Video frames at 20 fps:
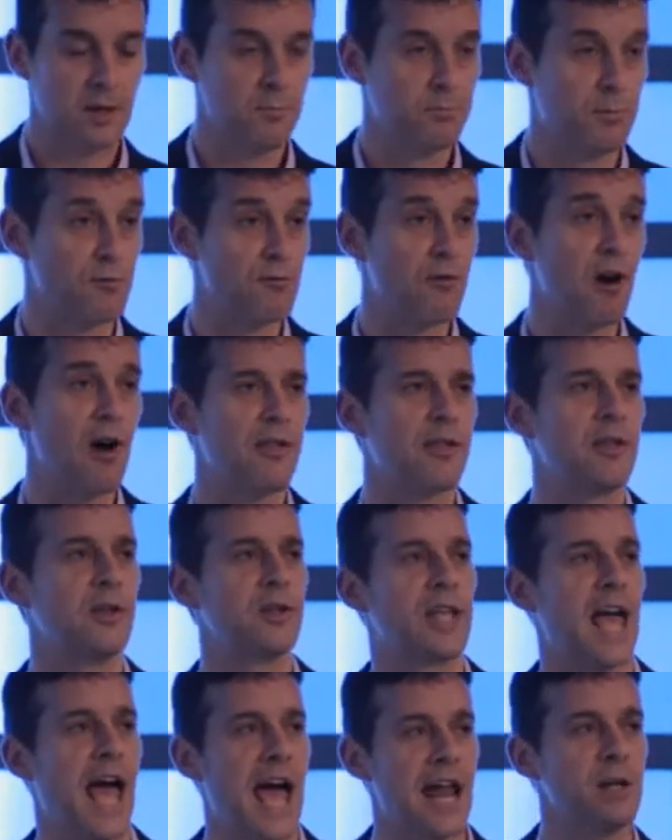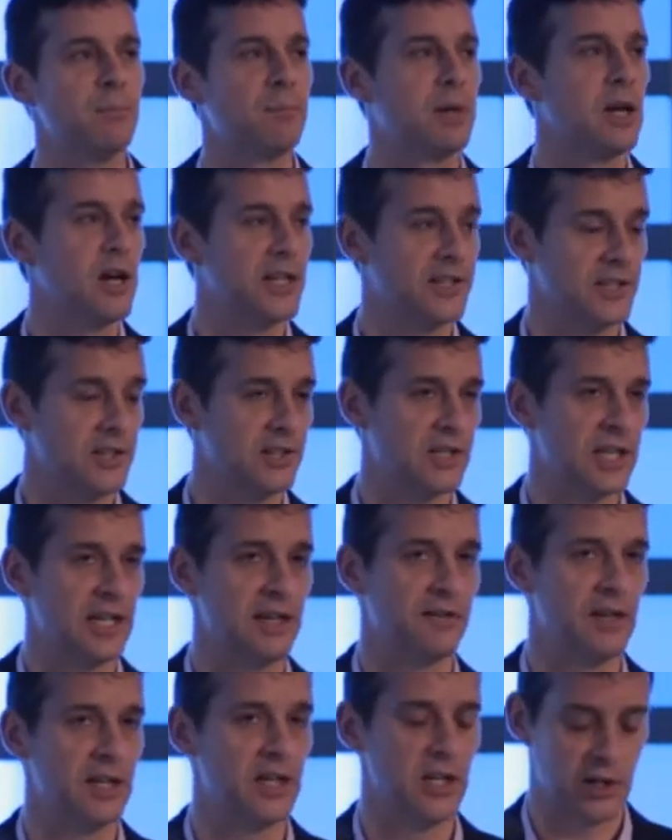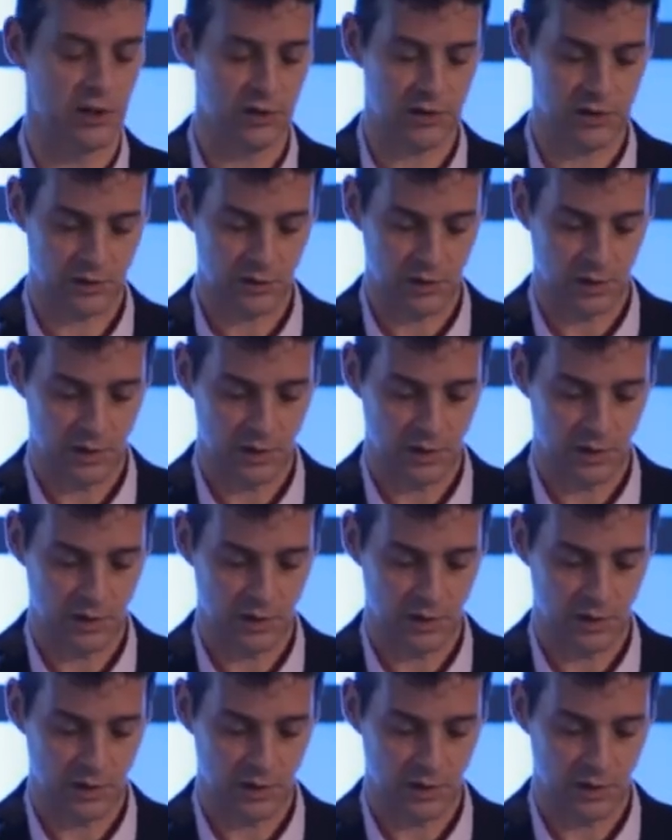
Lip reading: But rather than cannibalising TV news,